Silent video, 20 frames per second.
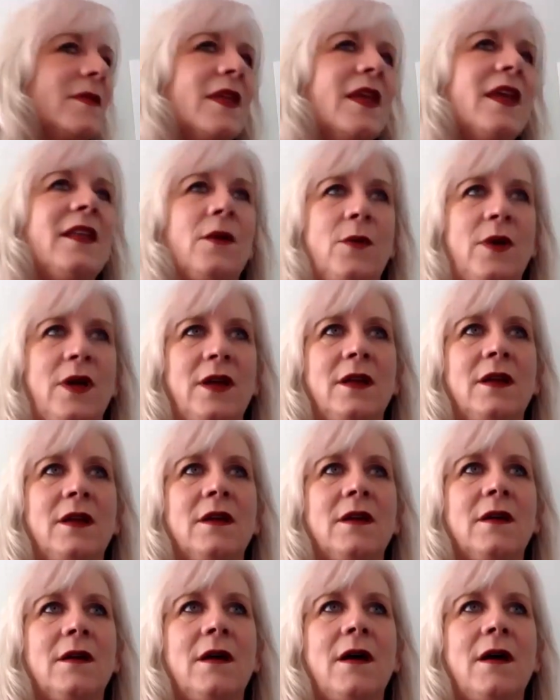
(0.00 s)
Anyway,
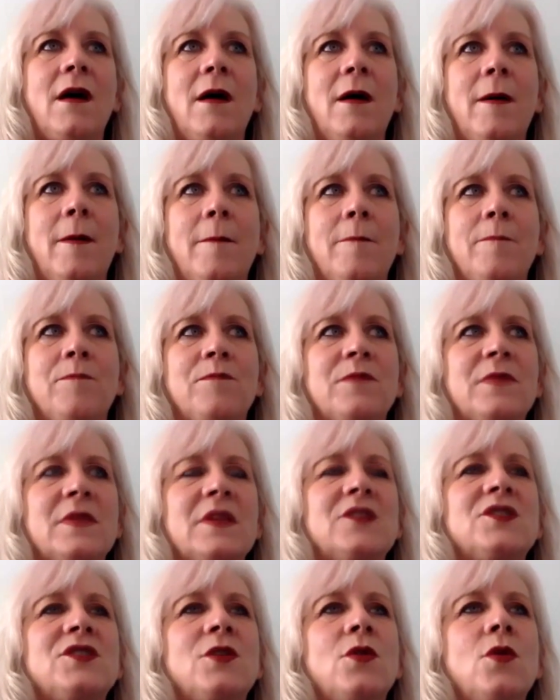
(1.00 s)

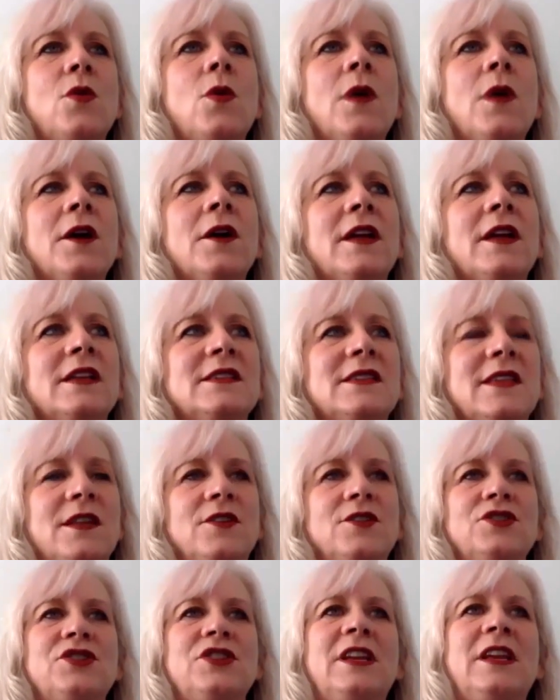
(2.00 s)
so Aquarius
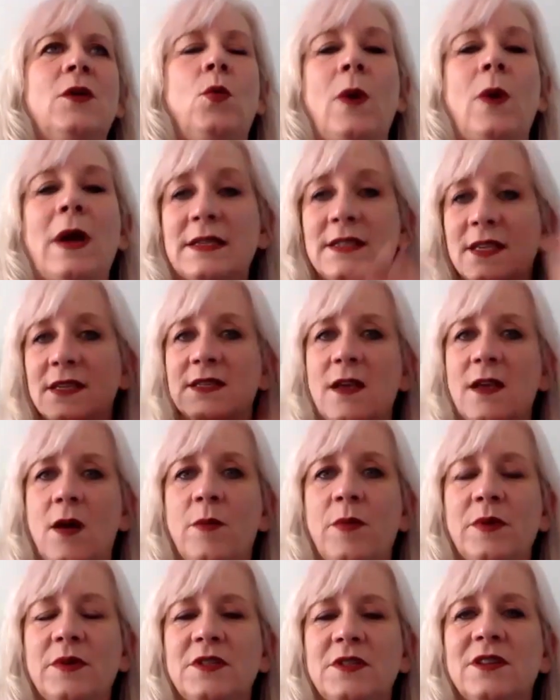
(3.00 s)
energy wakes us
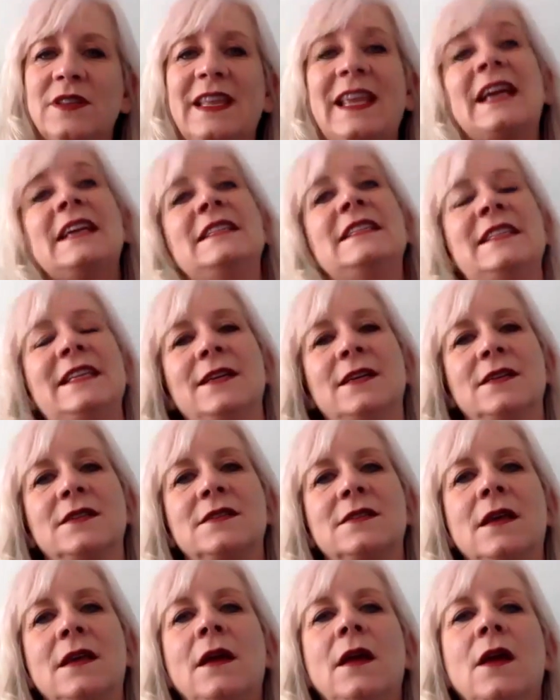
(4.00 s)
up to the
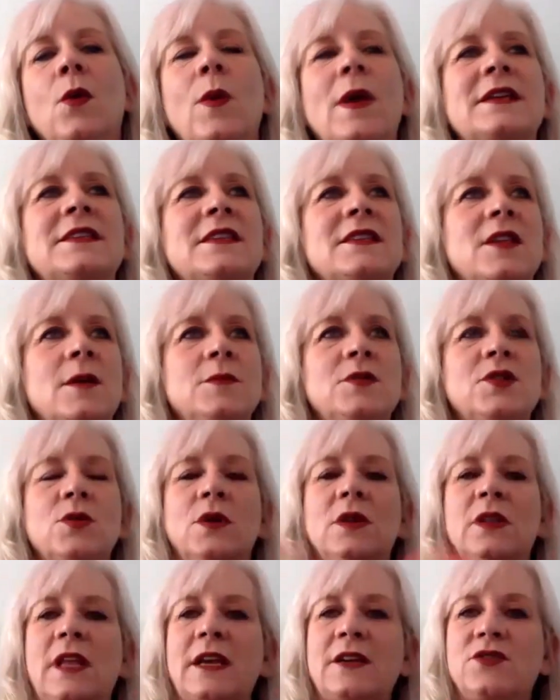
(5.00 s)
ideas, wakes us up to
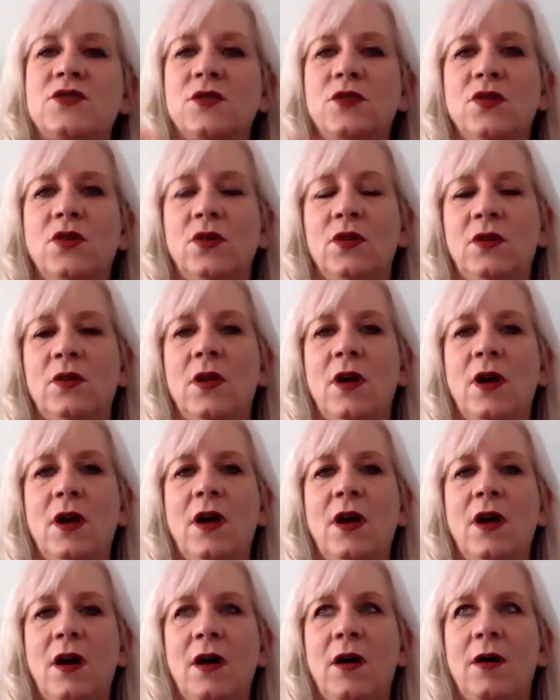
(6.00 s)
electrical
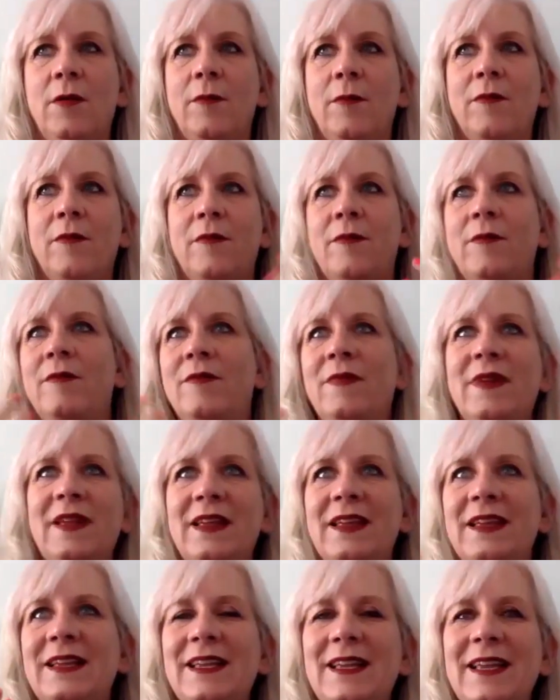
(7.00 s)

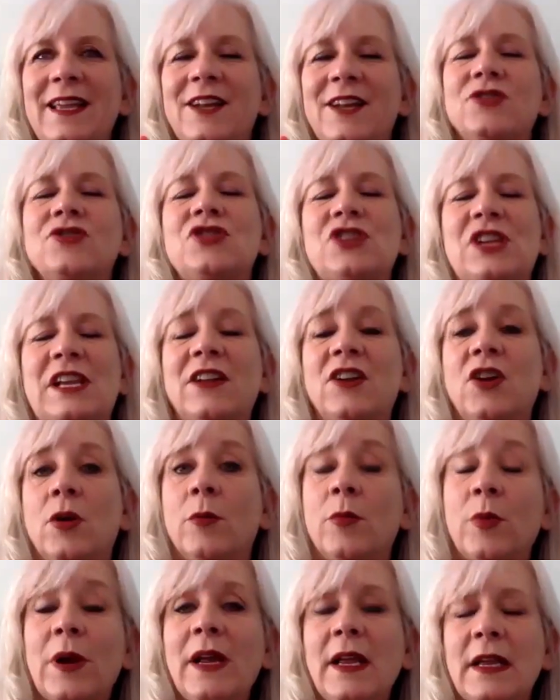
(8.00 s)
energy in our
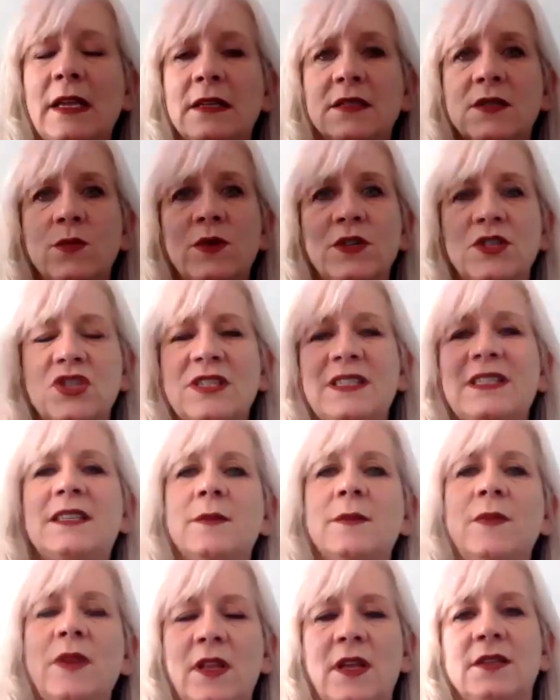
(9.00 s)
brains, which
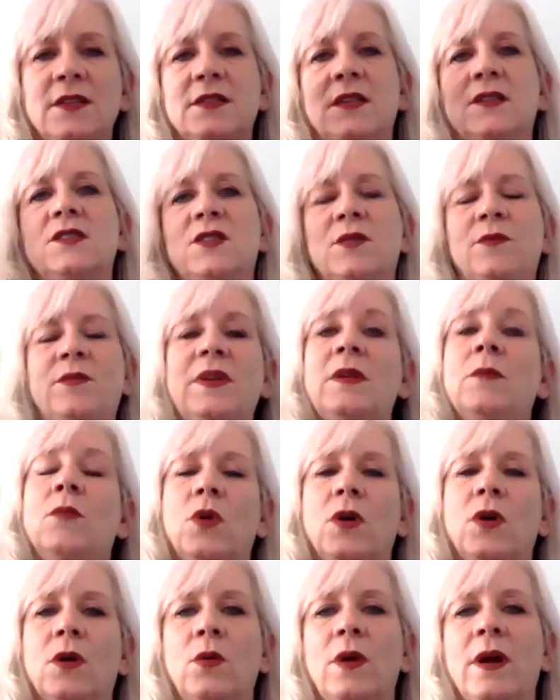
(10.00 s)
stimulates us to be
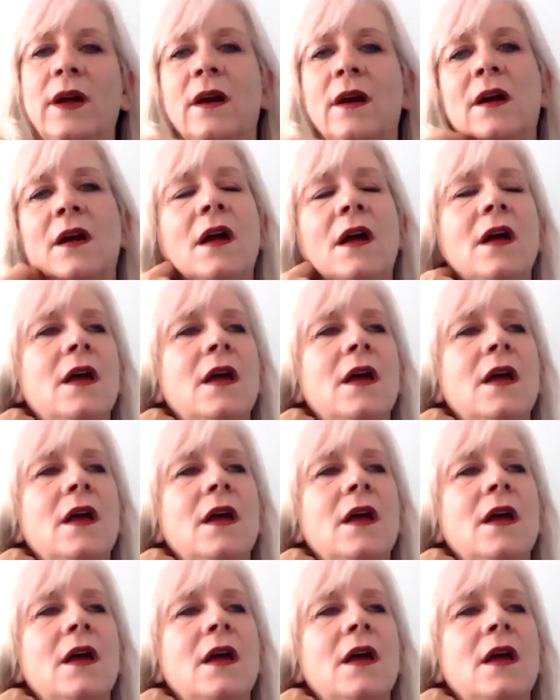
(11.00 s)
more aware.